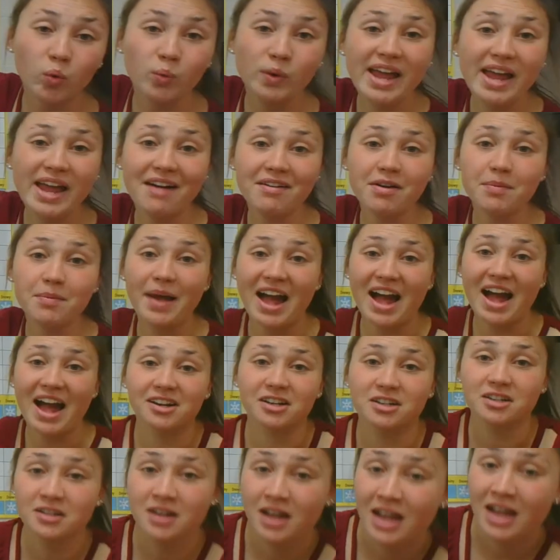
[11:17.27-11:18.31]
We have a
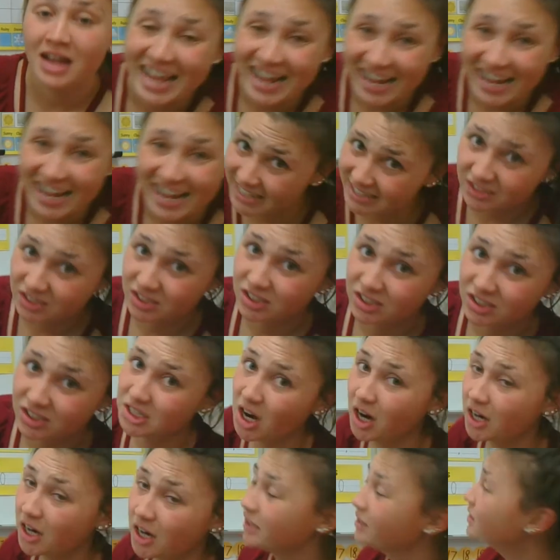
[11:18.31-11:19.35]
pattern that
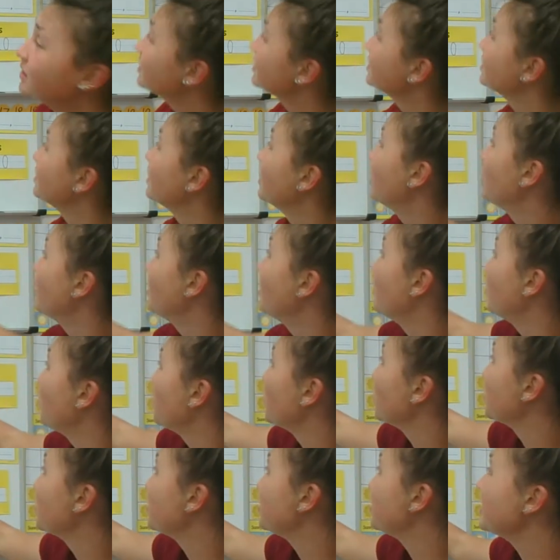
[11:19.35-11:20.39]
starts
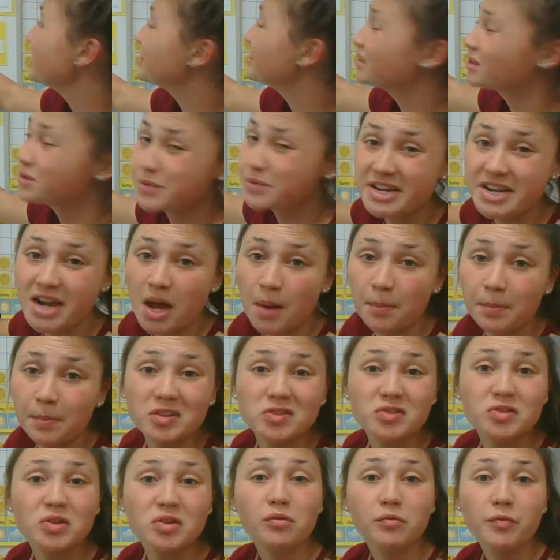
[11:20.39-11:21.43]
with these 3
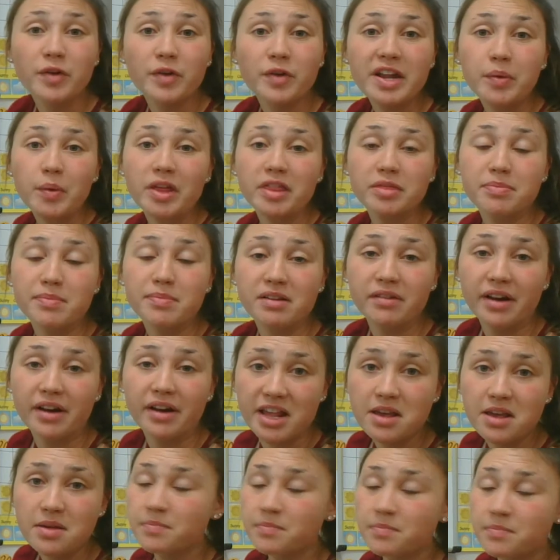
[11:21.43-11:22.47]
numbers. Read it with me,
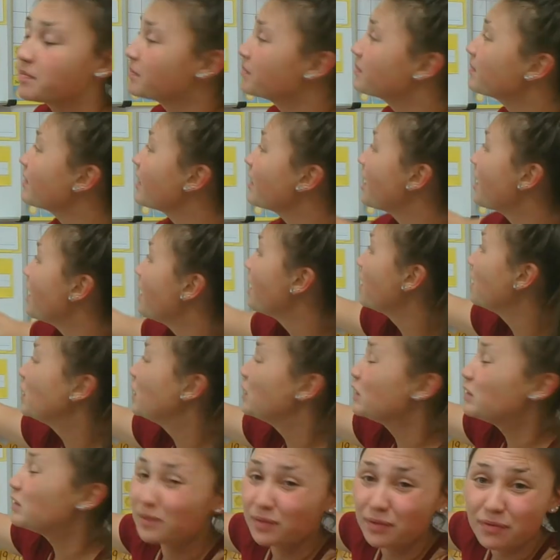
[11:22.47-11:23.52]
ready?
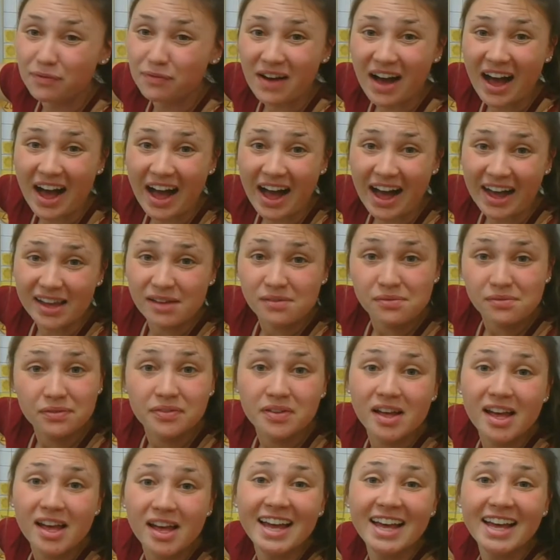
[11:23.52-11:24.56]
5,
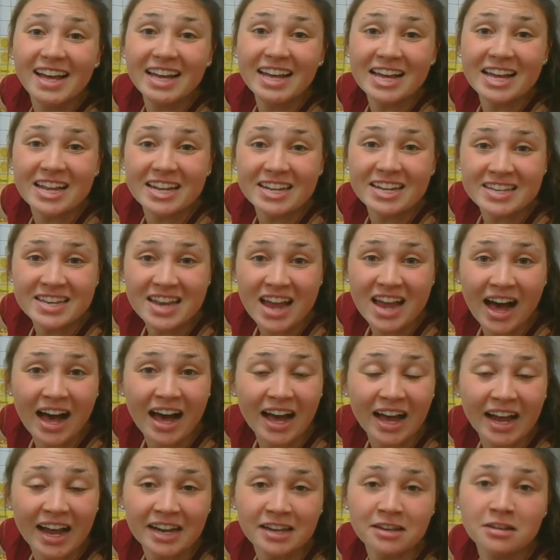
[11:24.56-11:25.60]

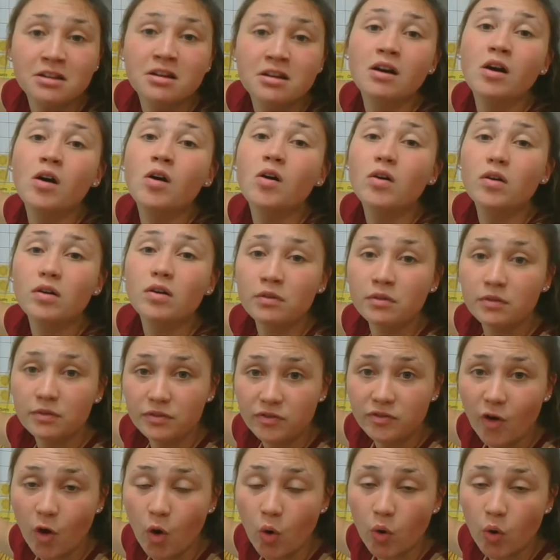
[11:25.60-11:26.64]
9,
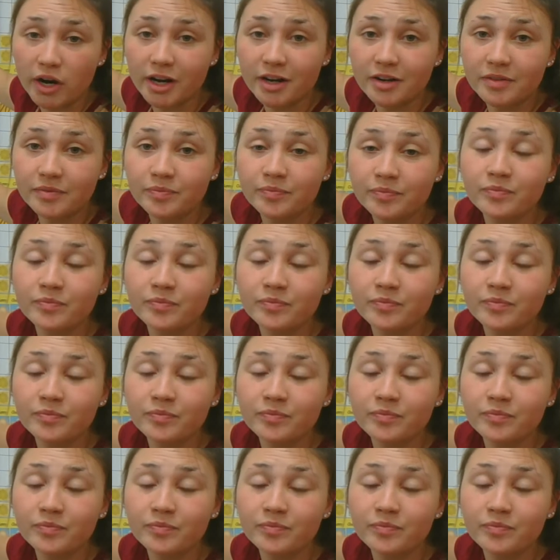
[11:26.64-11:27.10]
4.